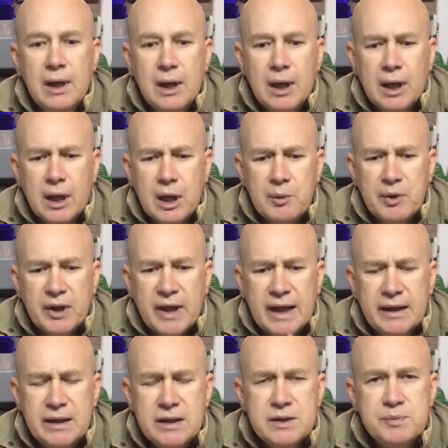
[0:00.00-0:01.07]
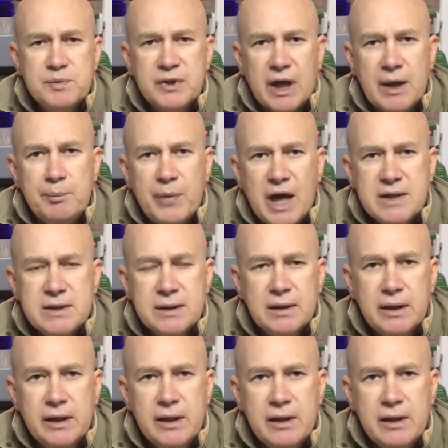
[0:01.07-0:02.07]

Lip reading: But that is basically